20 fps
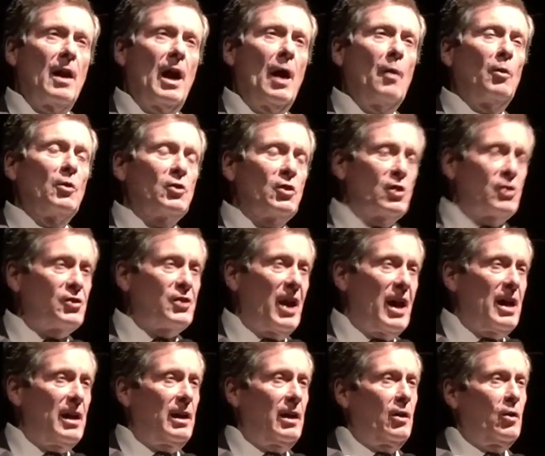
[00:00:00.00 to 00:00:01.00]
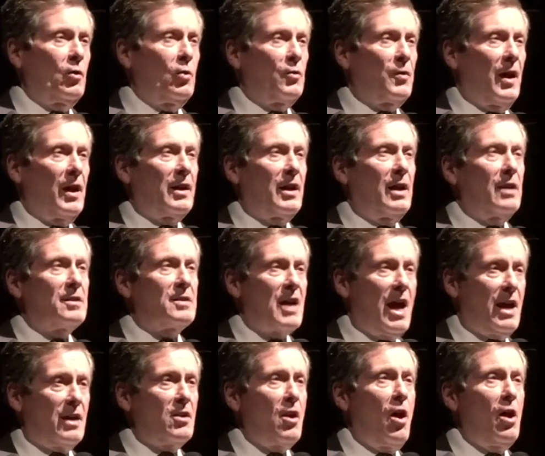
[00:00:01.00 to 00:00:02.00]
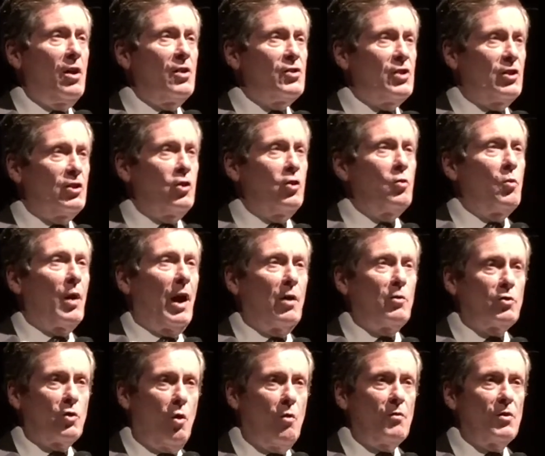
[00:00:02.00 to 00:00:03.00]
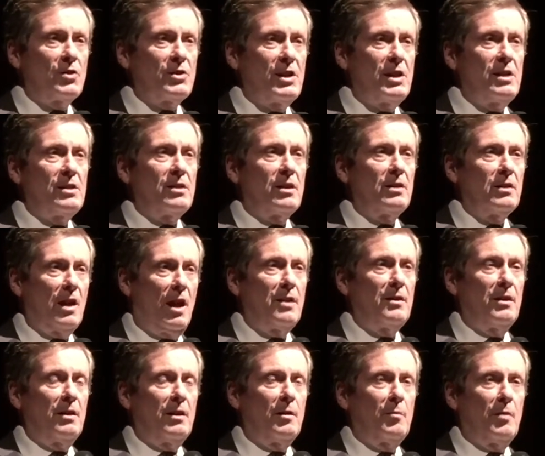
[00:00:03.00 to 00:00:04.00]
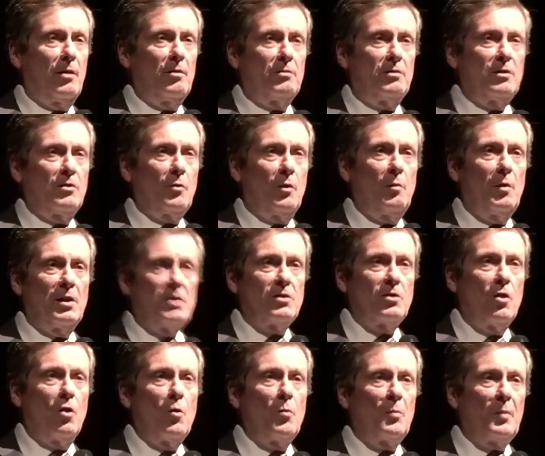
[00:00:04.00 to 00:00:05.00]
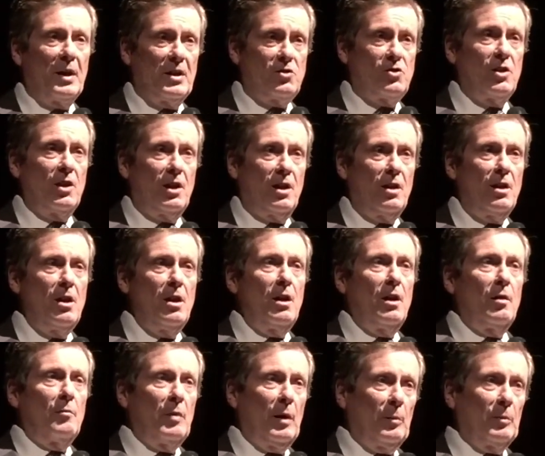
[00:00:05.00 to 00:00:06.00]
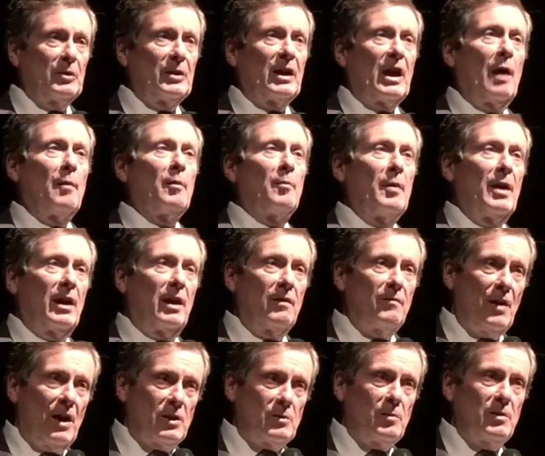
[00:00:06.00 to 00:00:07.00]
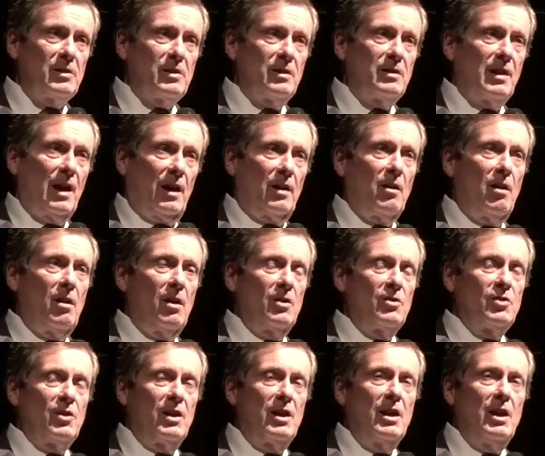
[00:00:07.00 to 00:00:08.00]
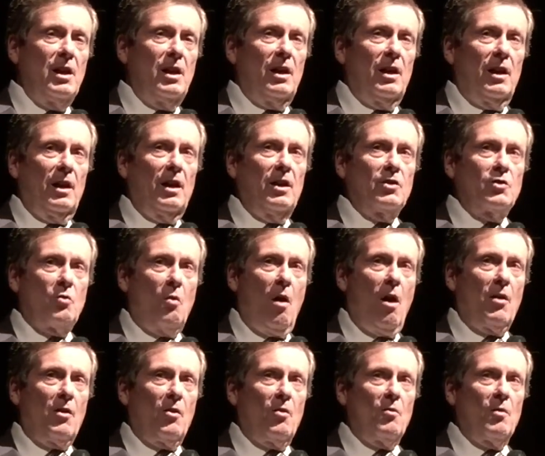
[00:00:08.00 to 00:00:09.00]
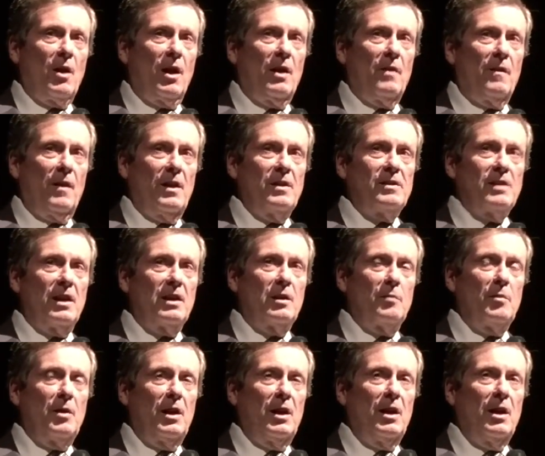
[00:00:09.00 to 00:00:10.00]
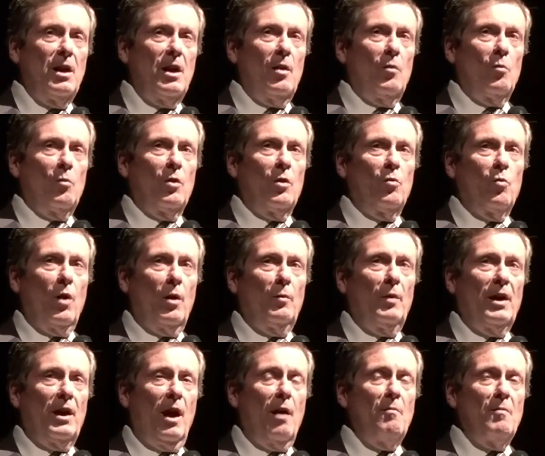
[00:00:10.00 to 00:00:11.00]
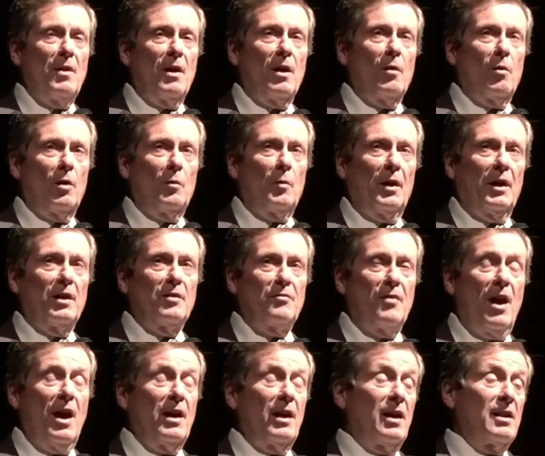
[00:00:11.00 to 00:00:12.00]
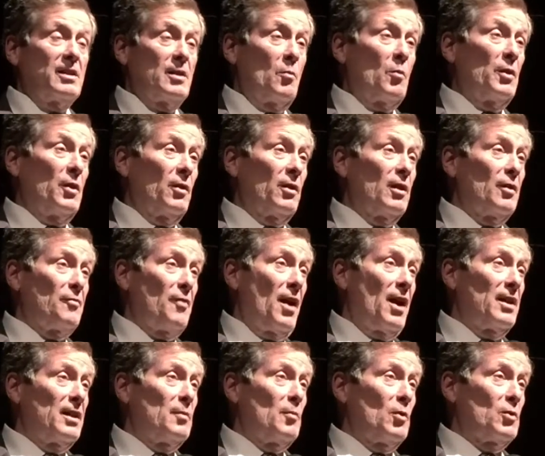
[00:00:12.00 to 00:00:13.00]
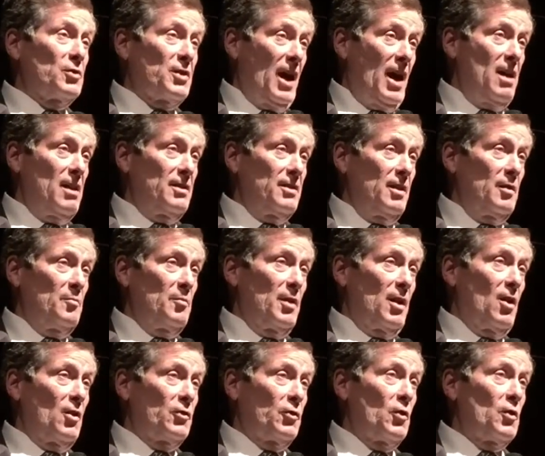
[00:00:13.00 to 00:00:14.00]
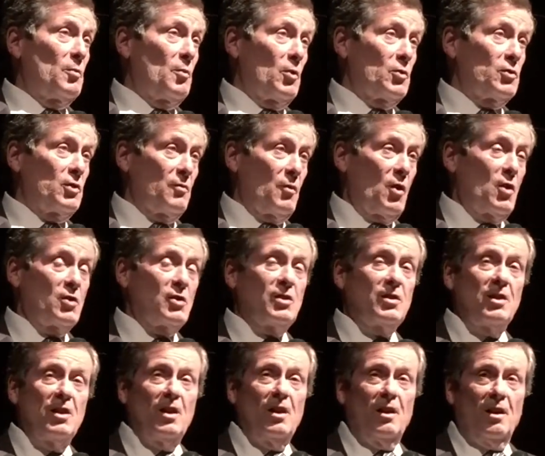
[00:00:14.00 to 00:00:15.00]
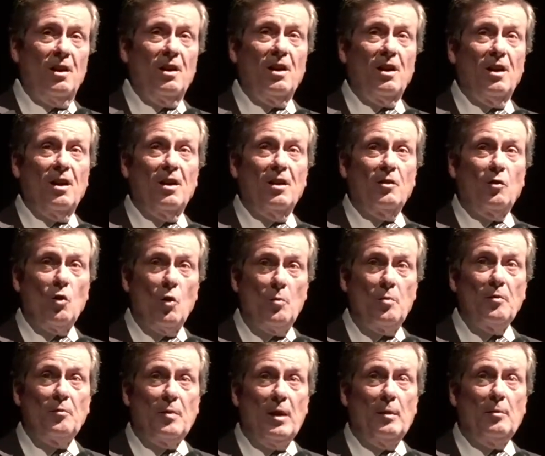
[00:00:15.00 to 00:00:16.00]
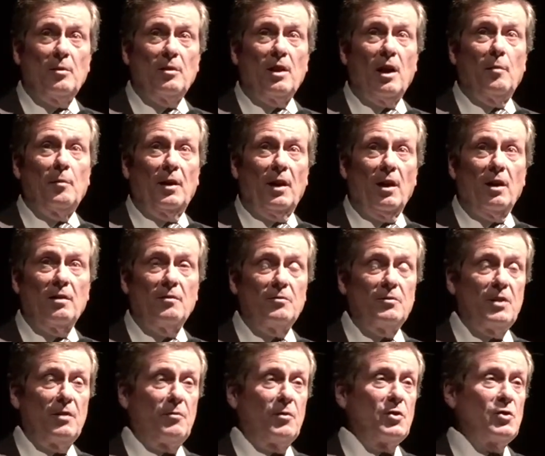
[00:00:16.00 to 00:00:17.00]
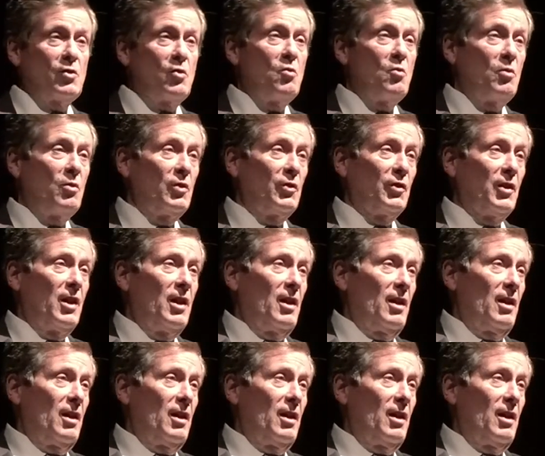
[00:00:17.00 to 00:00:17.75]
I was just saying to you that in technology too, I was overseas in London about 3 weeks ago pitching people to come and make investments in technology in Toronto. And they said to me, well, when we come there, what are we going to find? And I said, well, you're going to find the most talented, but also the most diverse group of people coming out of different schools